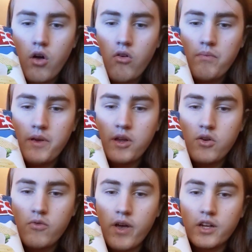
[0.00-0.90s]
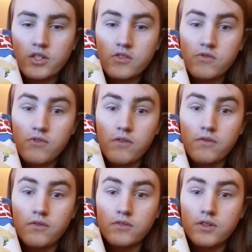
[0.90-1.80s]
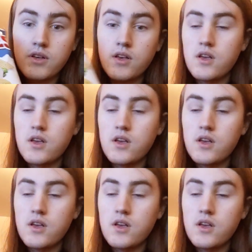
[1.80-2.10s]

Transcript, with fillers: Jalapeno Ranch Ruffles.